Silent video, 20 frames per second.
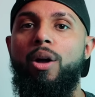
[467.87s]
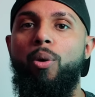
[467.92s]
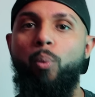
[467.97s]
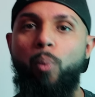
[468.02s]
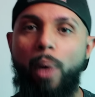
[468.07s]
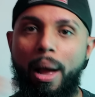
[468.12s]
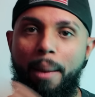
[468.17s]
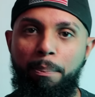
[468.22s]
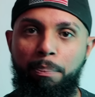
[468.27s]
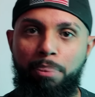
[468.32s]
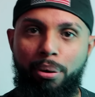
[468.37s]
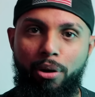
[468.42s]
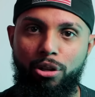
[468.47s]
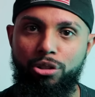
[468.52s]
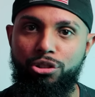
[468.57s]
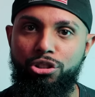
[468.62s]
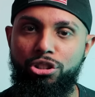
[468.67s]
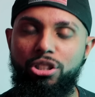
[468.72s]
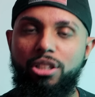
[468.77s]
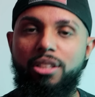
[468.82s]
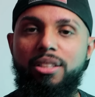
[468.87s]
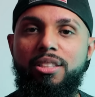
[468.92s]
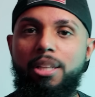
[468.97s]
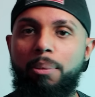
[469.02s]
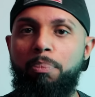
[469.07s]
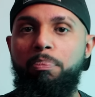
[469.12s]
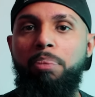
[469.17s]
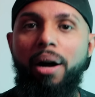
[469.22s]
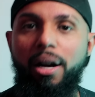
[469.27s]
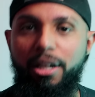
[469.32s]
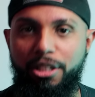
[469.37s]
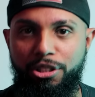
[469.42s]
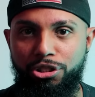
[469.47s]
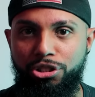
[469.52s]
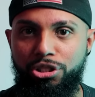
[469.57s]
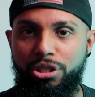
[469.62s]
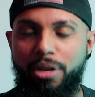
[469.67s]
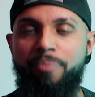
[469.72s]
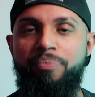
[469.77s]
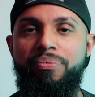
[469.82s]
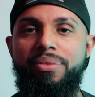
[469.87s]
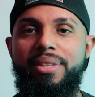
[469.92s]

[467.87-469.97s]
web perch to punch.